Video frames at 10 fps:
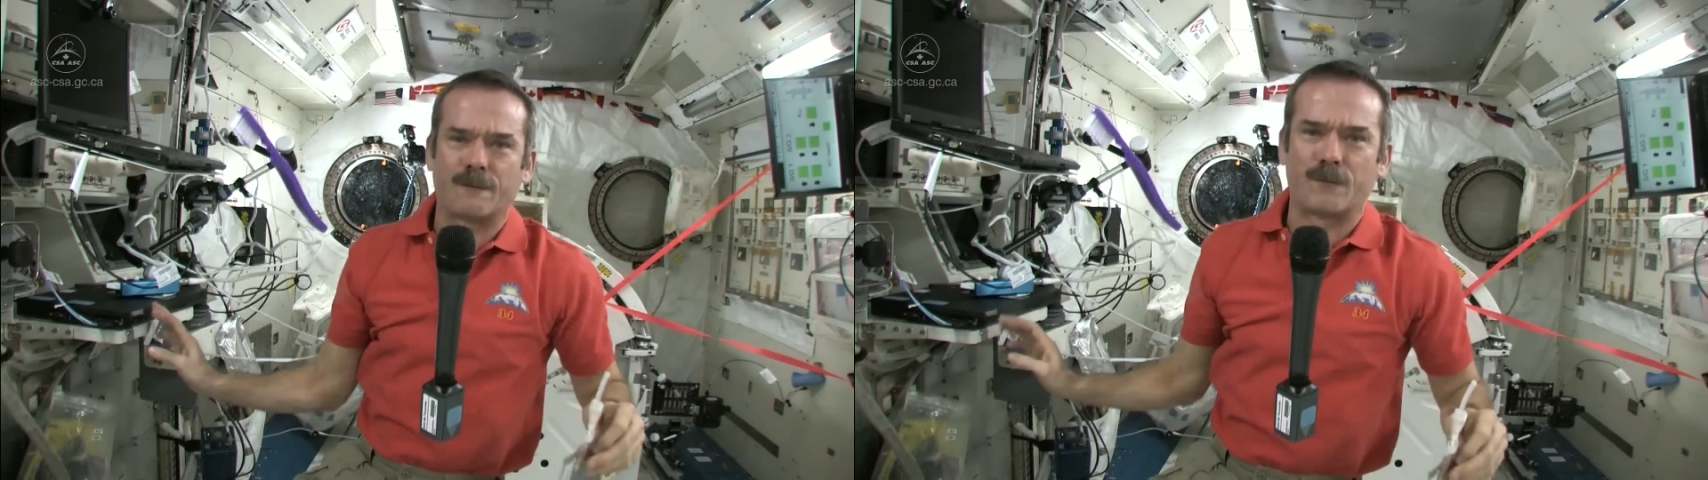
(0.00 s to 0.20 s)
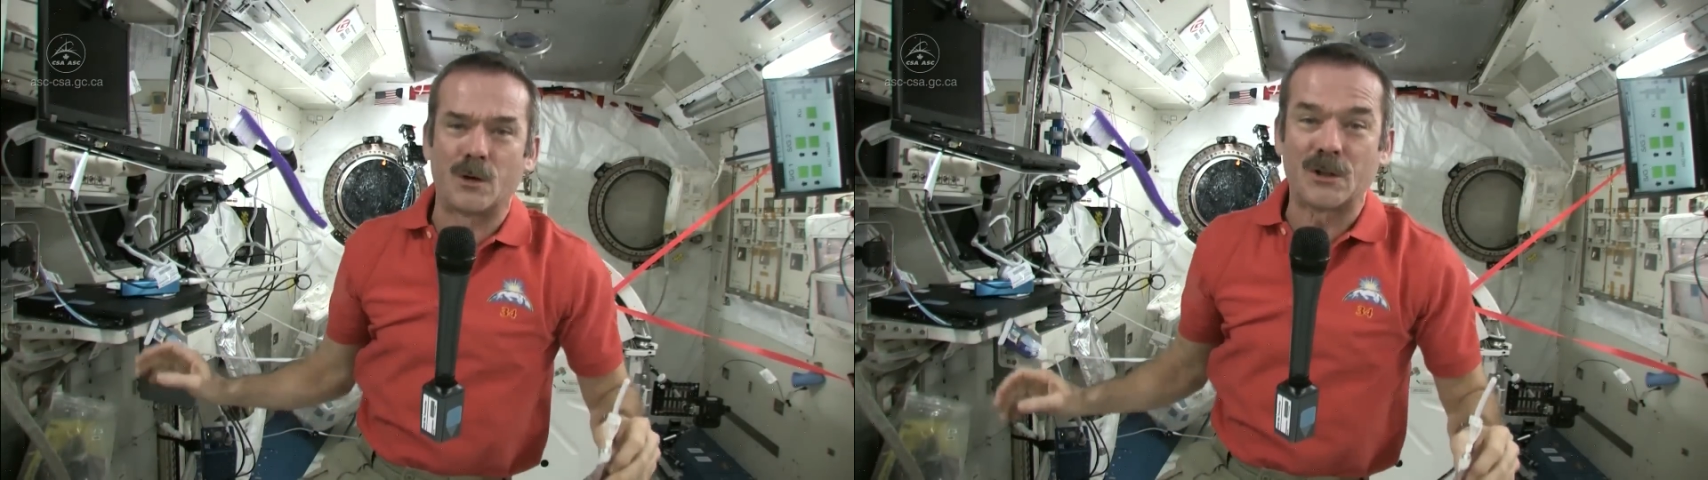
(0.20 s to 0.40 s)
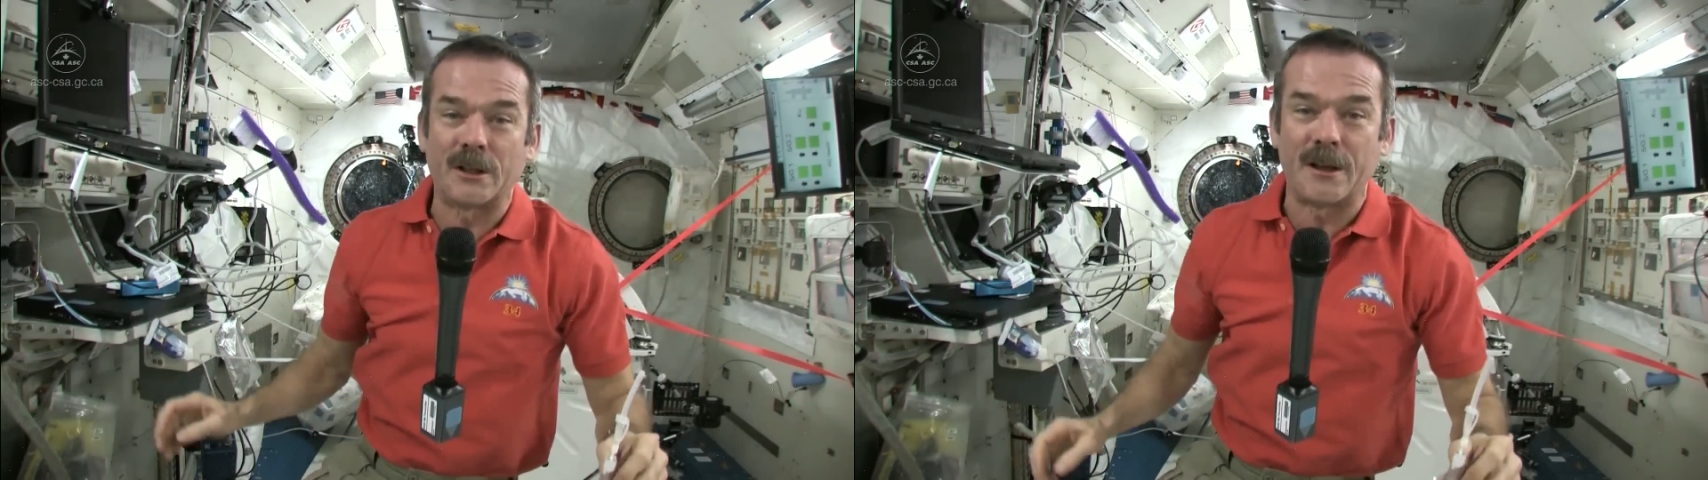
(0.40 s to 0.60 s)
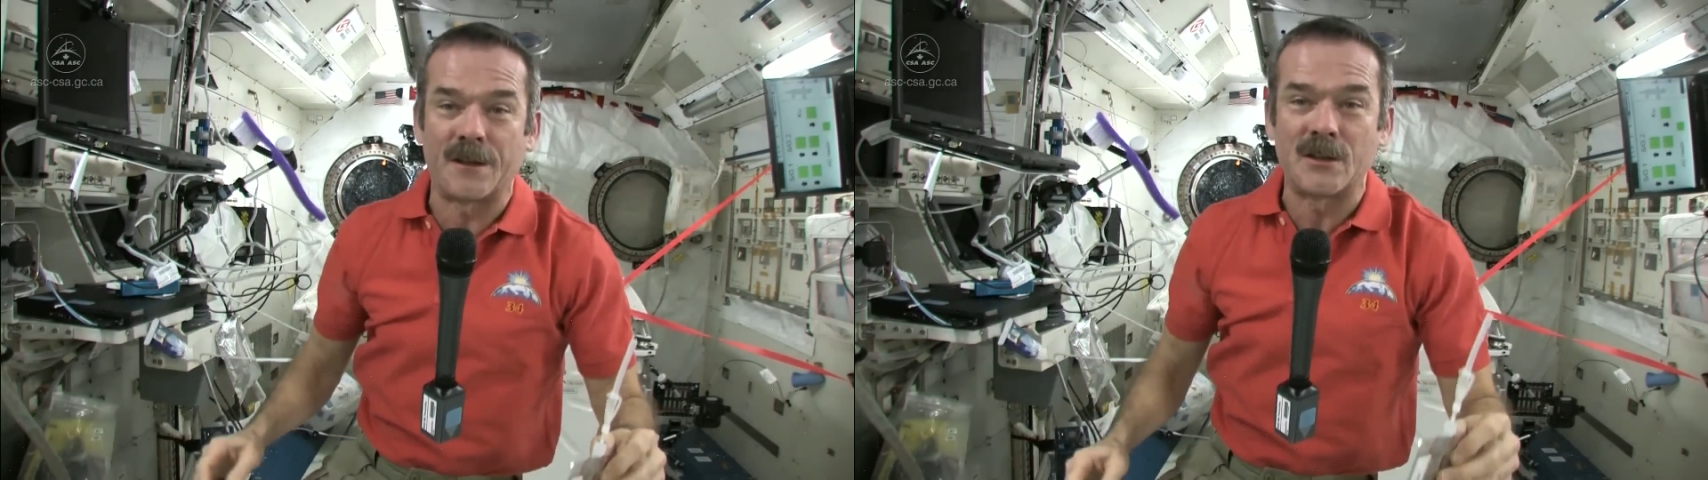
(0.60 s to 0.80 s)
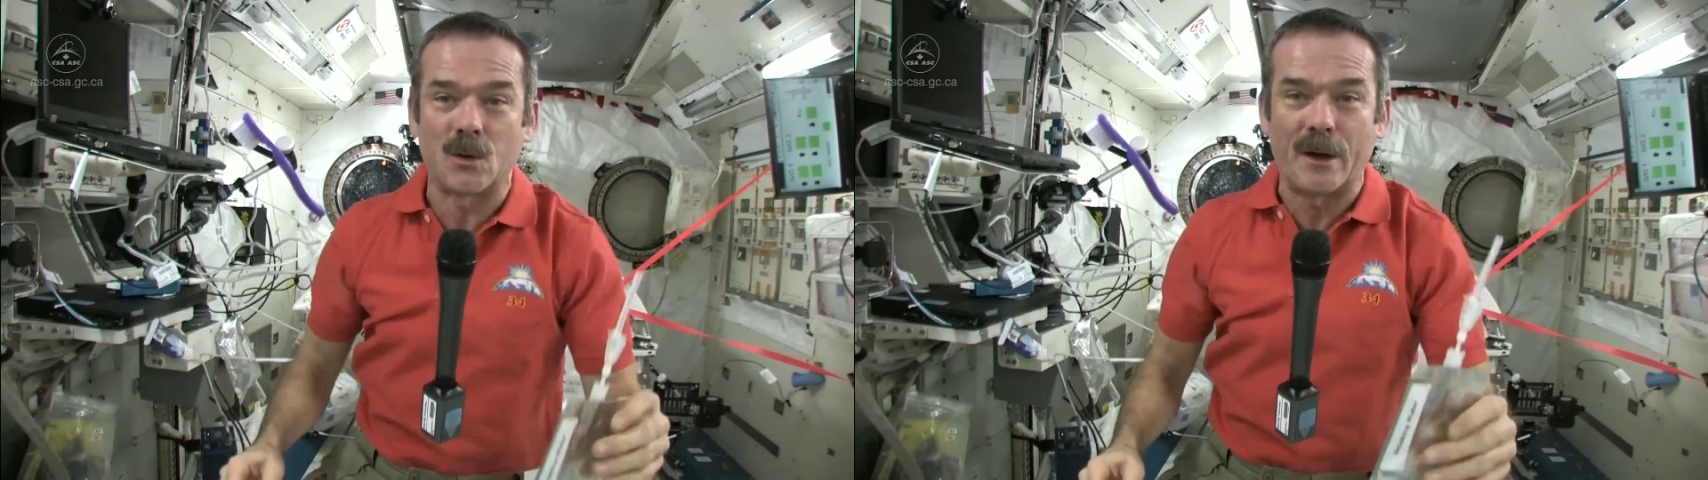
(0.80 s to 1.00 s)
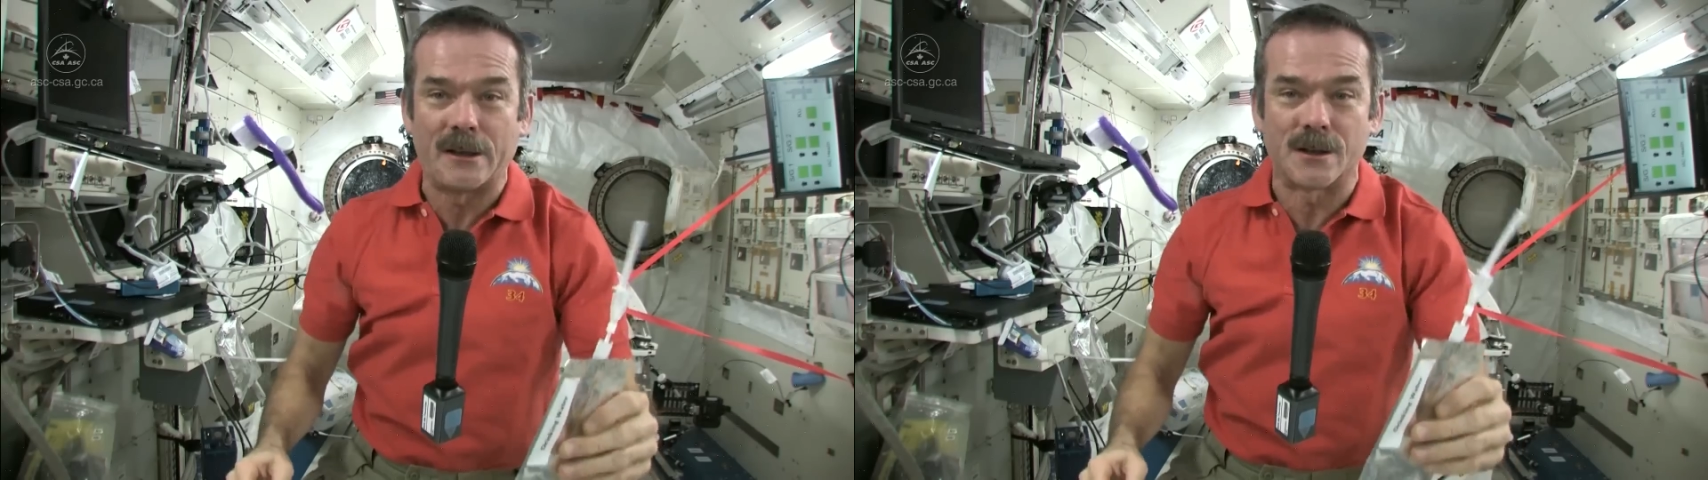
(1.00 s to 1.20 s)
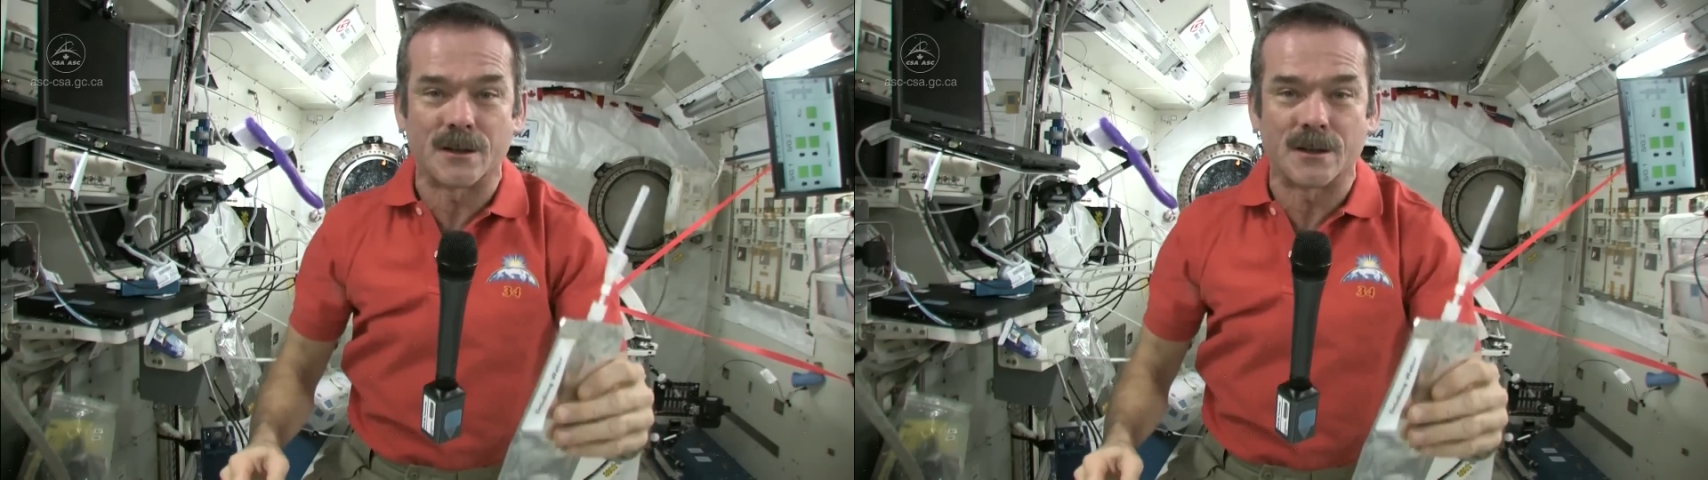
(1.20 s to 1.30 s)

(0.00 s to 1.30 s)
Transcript: Fortunately, things are weightless,